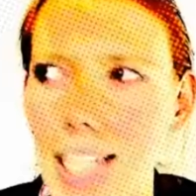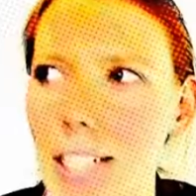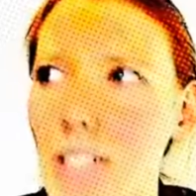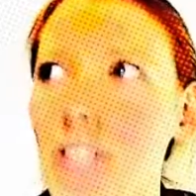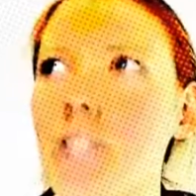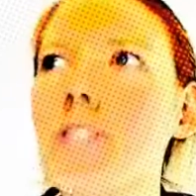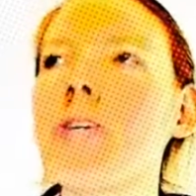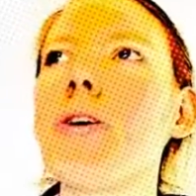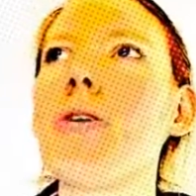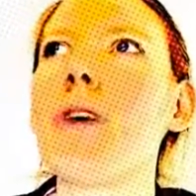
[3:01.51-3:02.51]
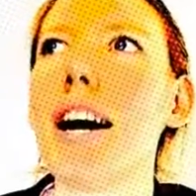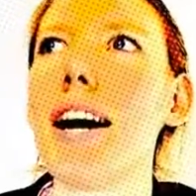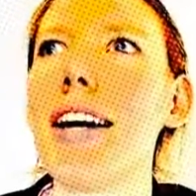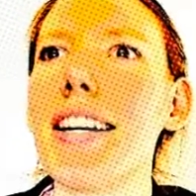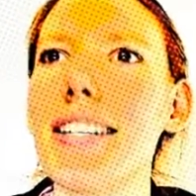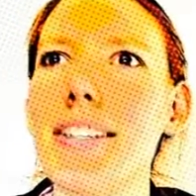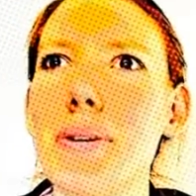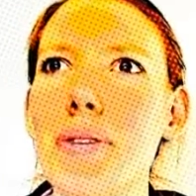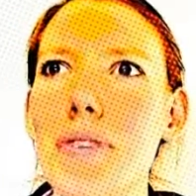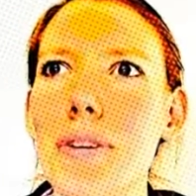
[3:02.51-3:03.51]
so hard, it's so
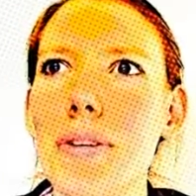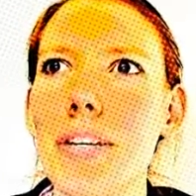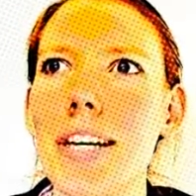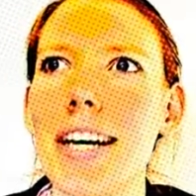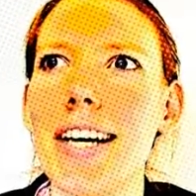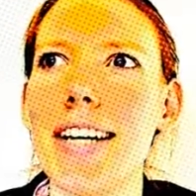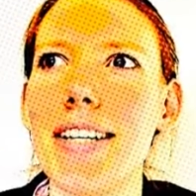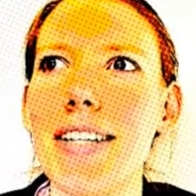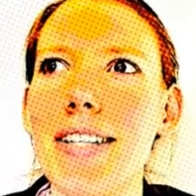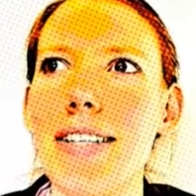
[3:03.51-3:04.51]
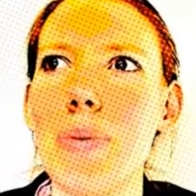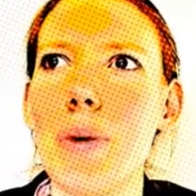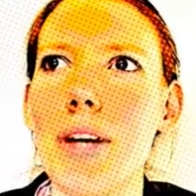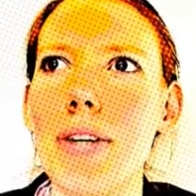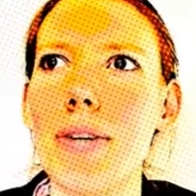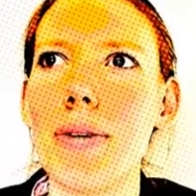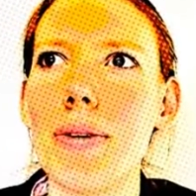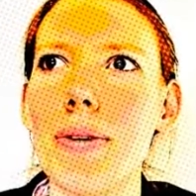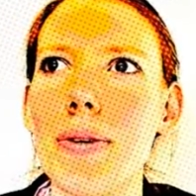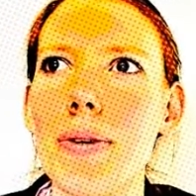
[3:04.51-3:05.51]
difficult when
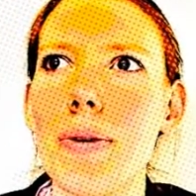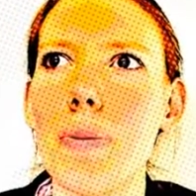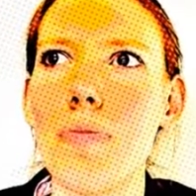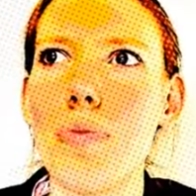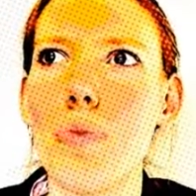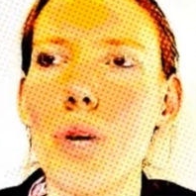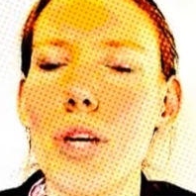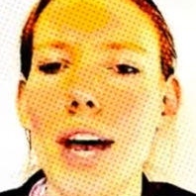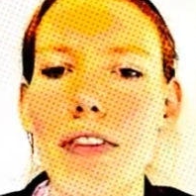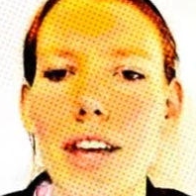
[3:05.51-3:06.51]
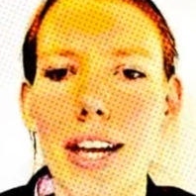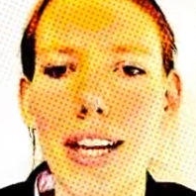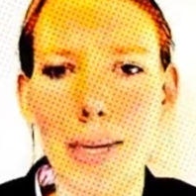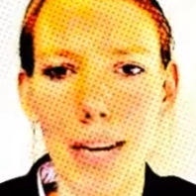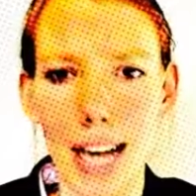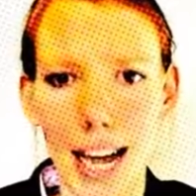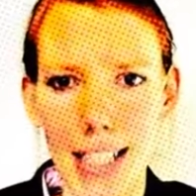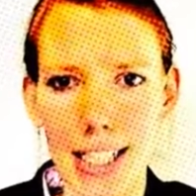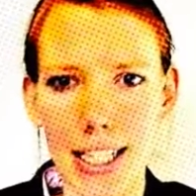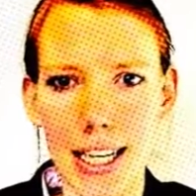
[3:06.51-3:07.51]
you have that ligament
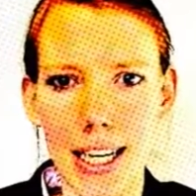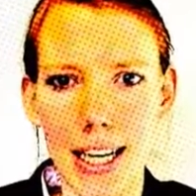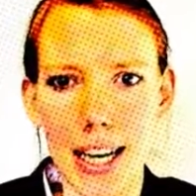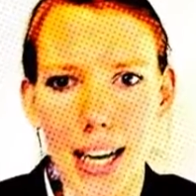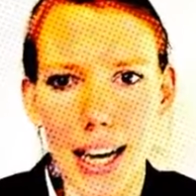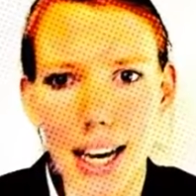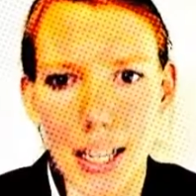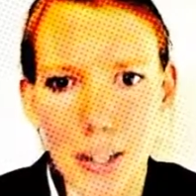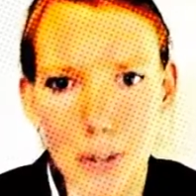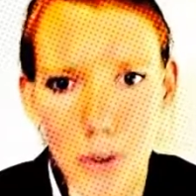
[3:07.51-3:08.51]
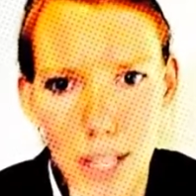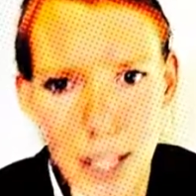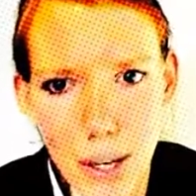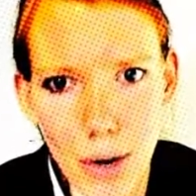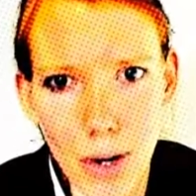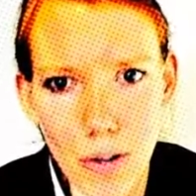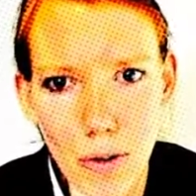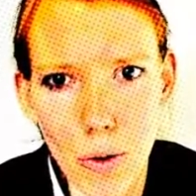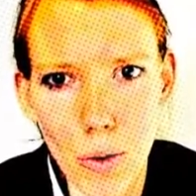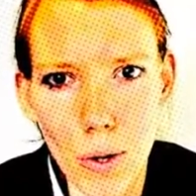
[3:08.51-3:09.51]
laxity and you're already going
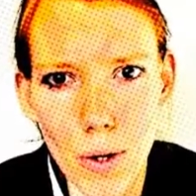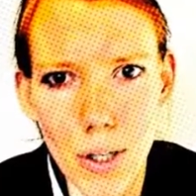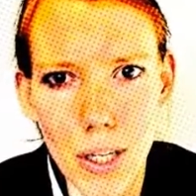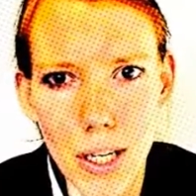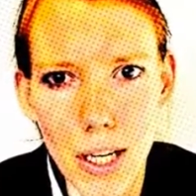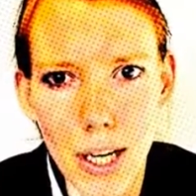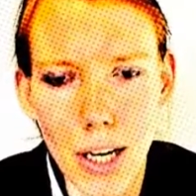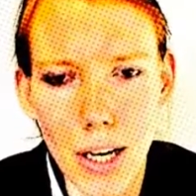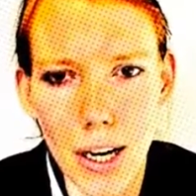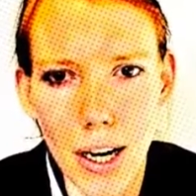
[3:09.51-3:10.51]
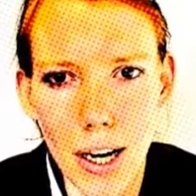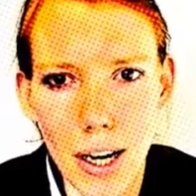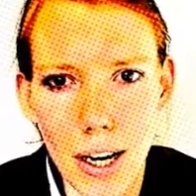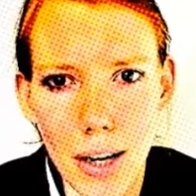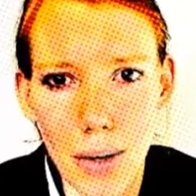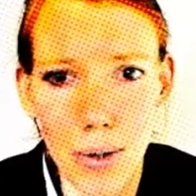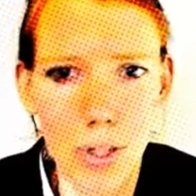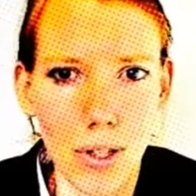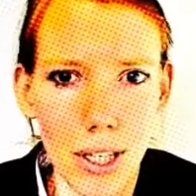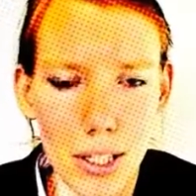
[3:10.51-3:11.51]
forward. Also
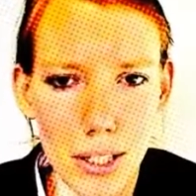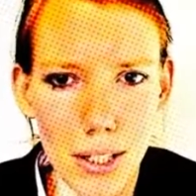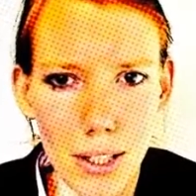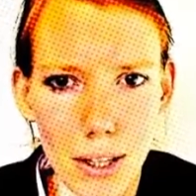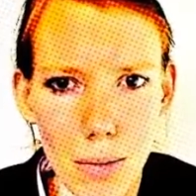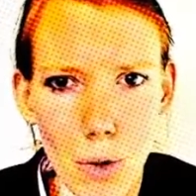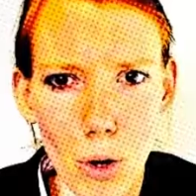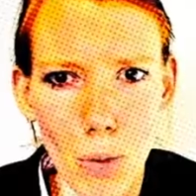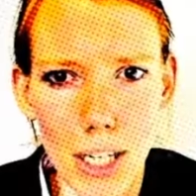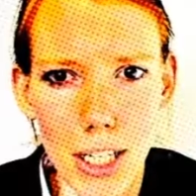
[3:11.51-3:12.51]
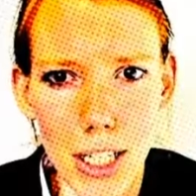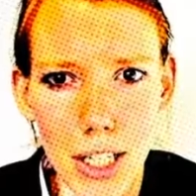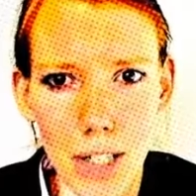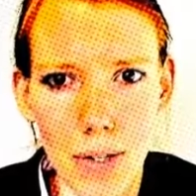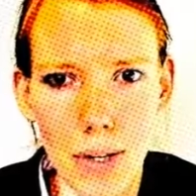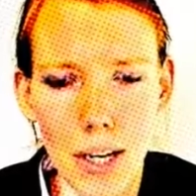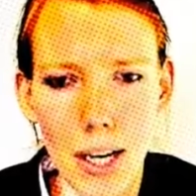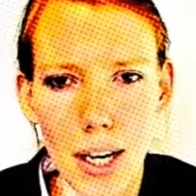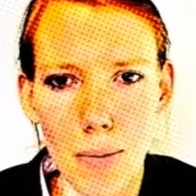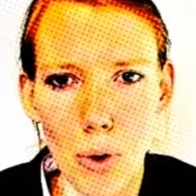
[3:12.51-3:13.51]
there's more breast tissue,
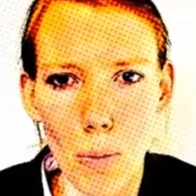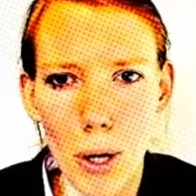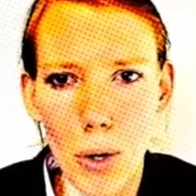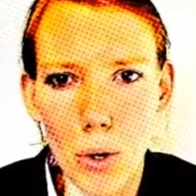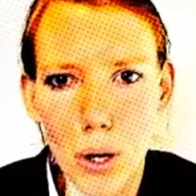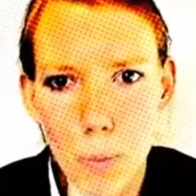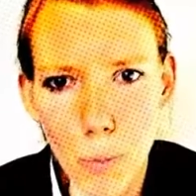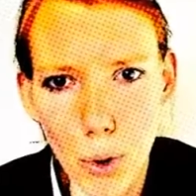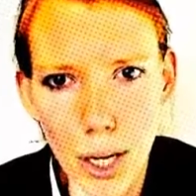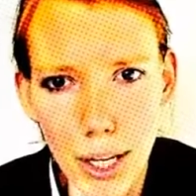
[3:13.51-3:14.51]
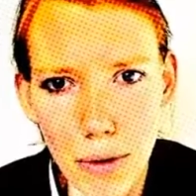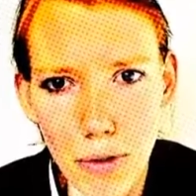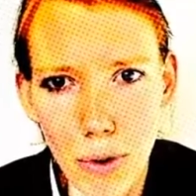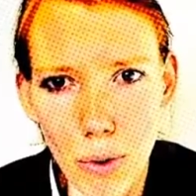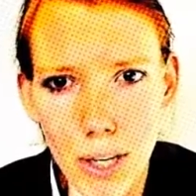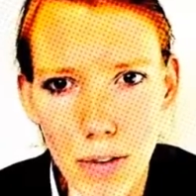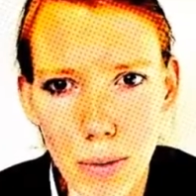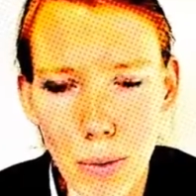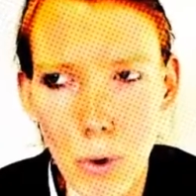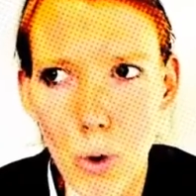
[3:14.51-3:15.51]
more milk pulling you forward even
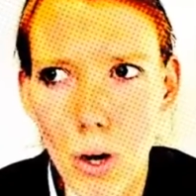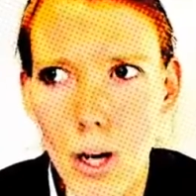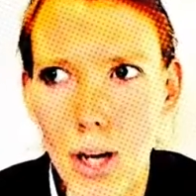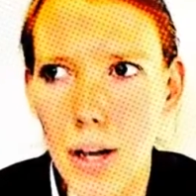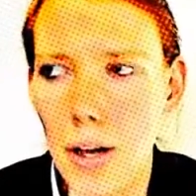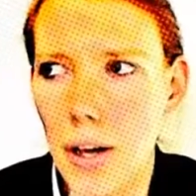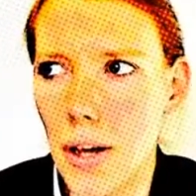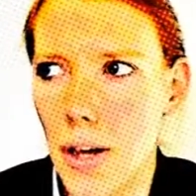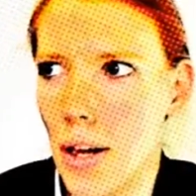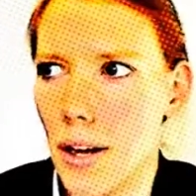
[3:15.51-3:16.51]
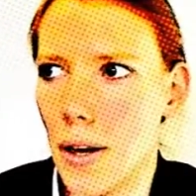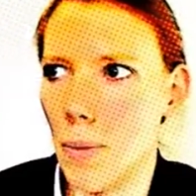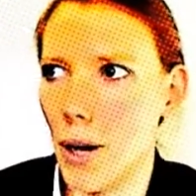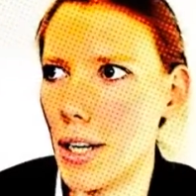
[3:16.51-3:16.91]
more. But